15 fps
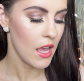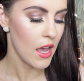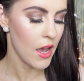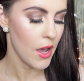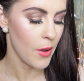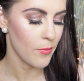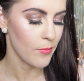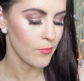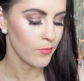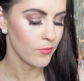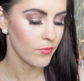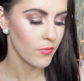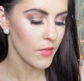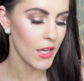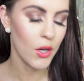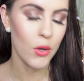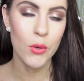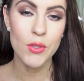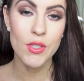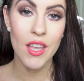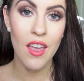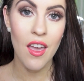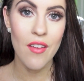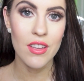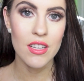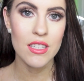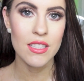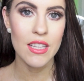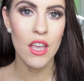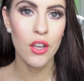and I also have a
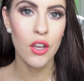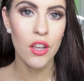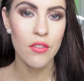discount